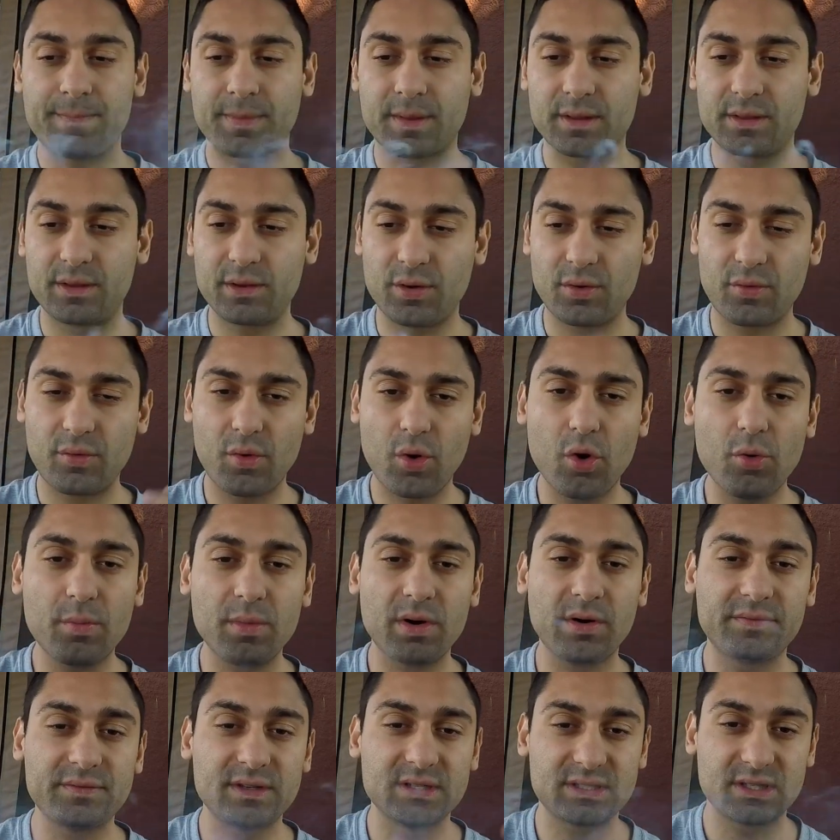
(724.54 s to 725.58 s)
The aroma
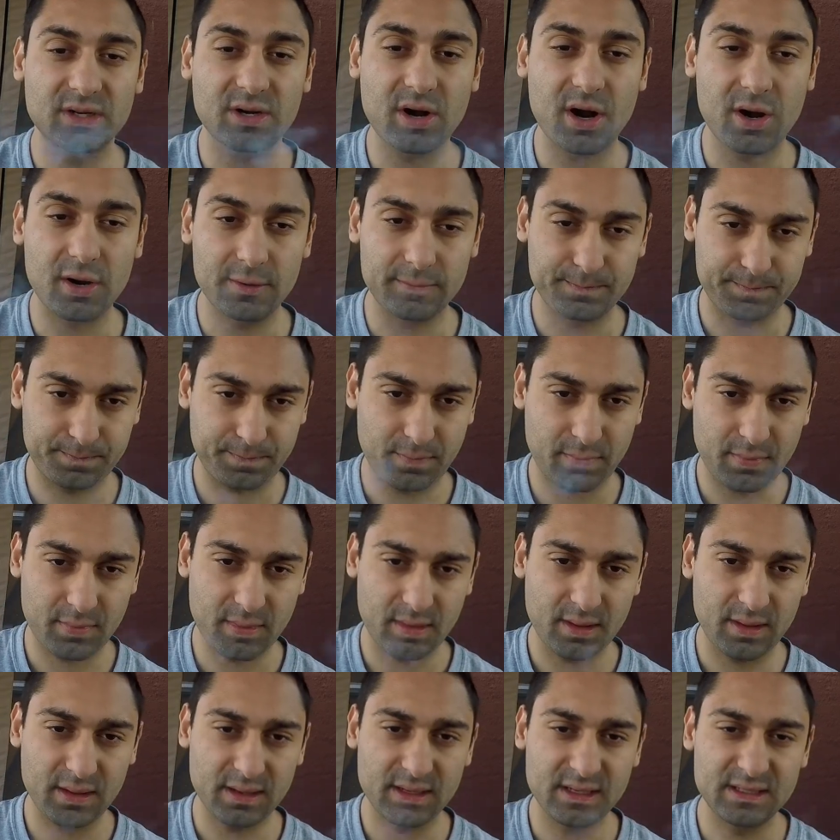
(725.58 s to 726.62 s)
of the cigar
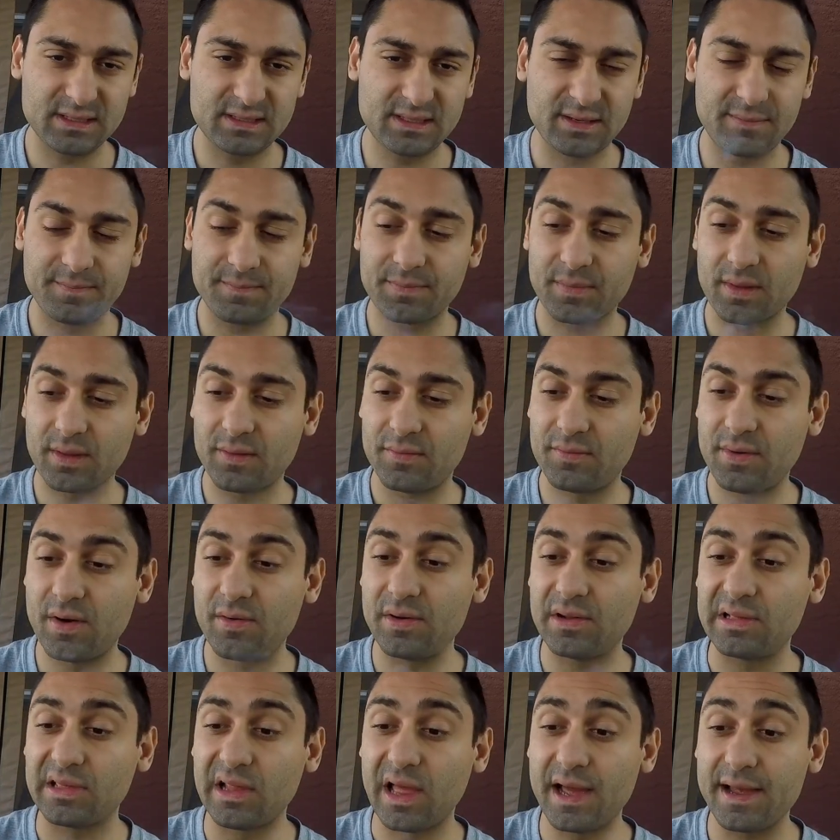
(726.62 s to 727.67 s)
is
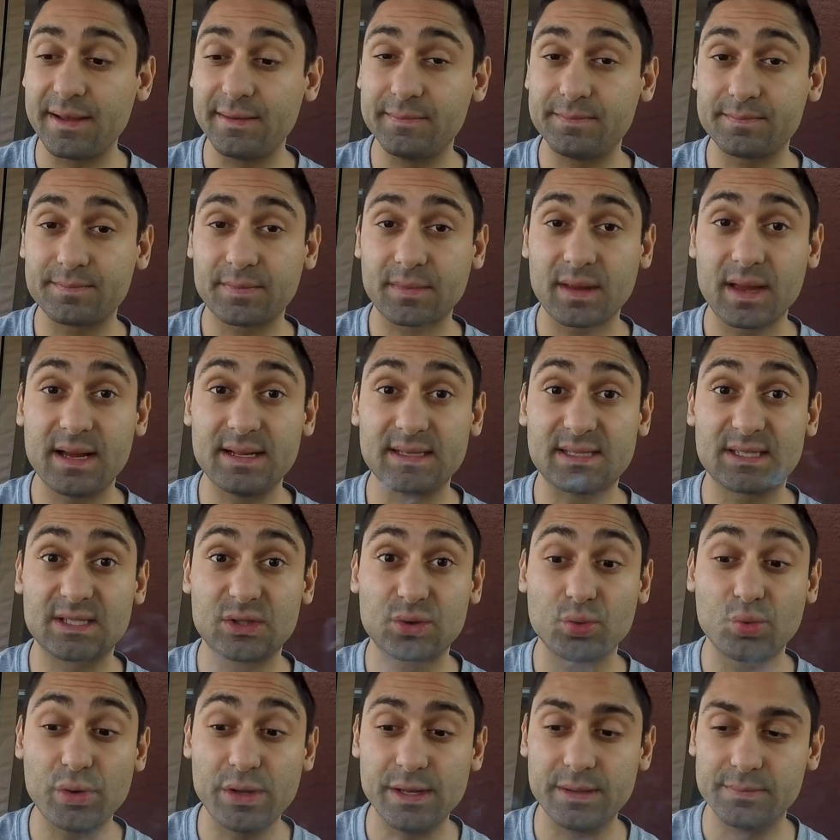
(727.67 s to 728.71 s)
very light and
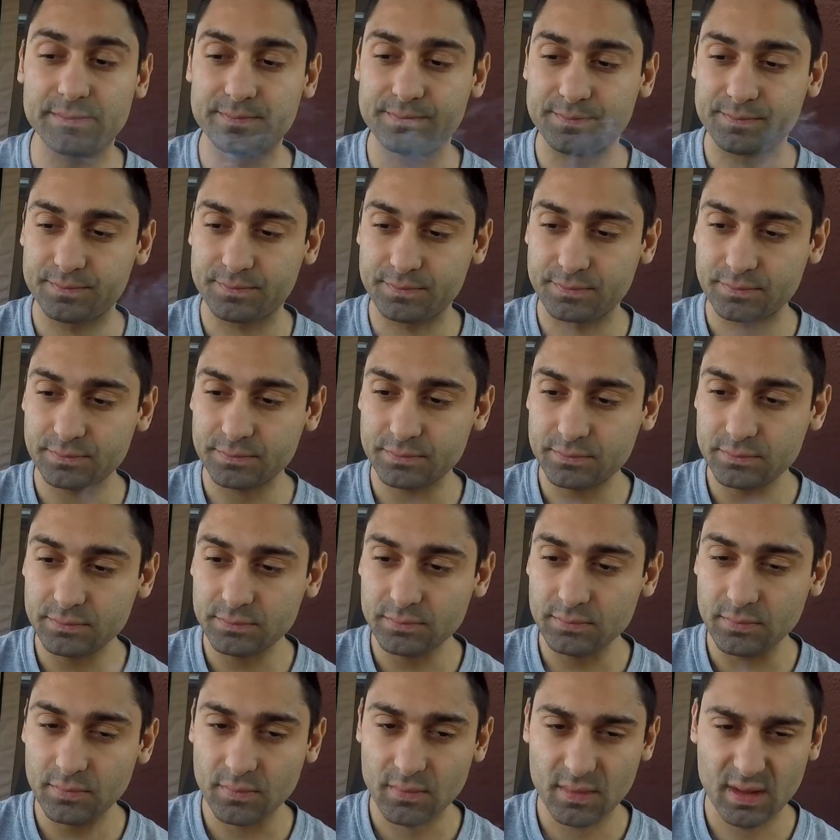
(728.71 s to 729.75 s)
sweet,
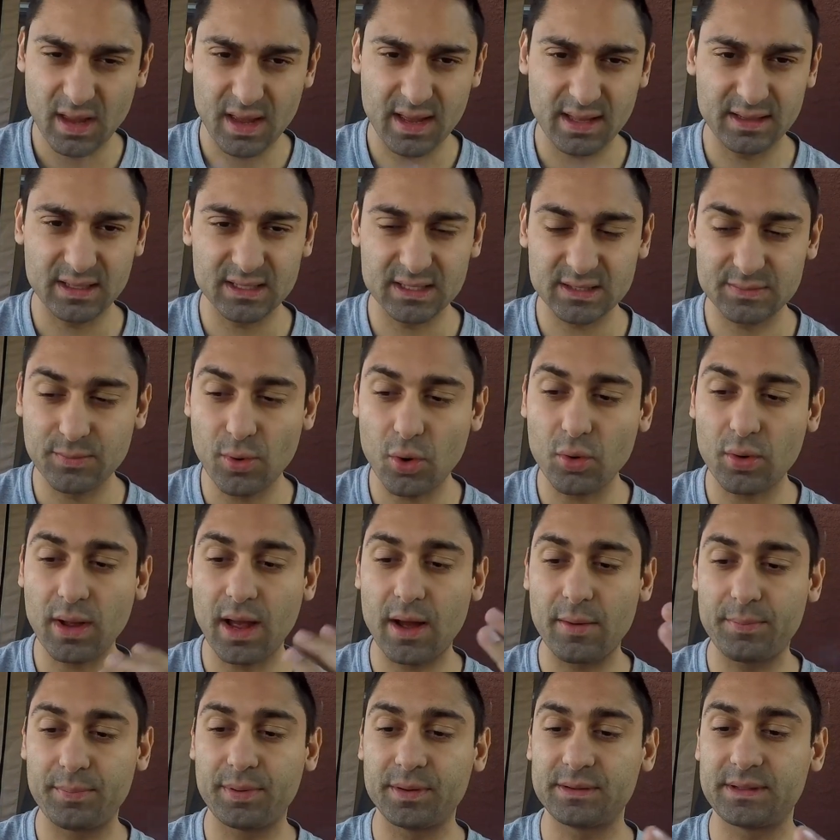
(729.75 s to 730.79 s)
and the smoke
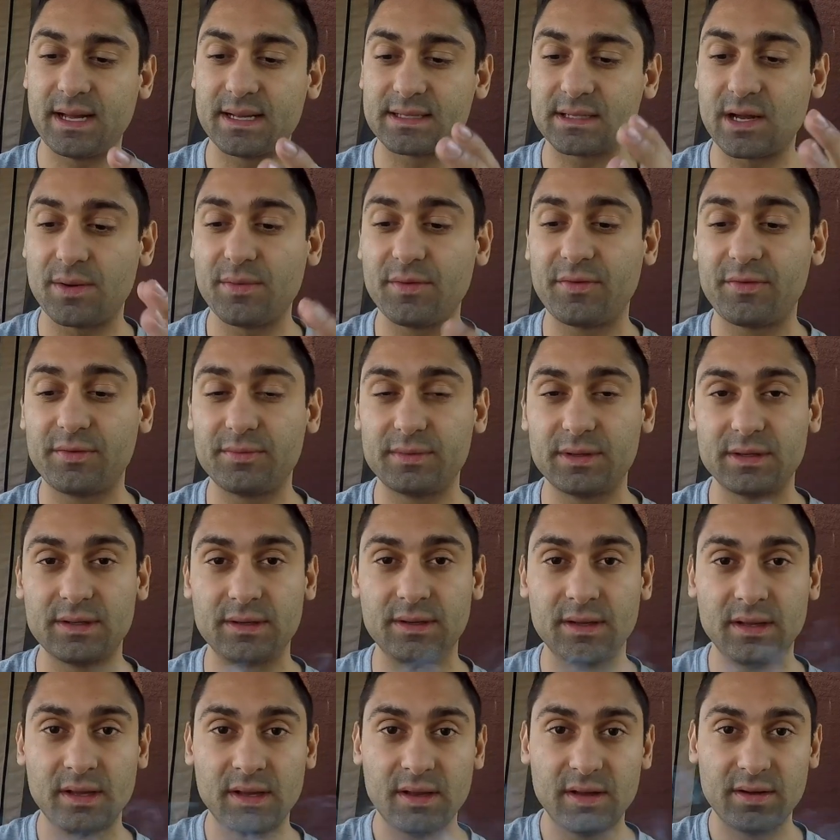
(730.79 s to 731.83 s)
output that's coming from the
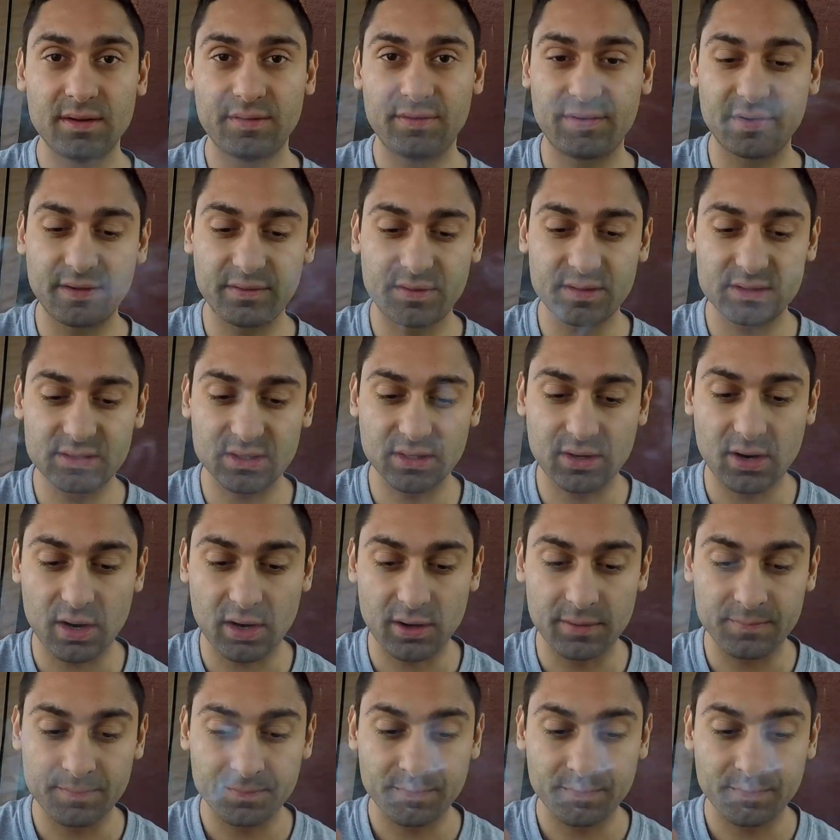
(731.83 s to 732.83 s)
foot of the cigar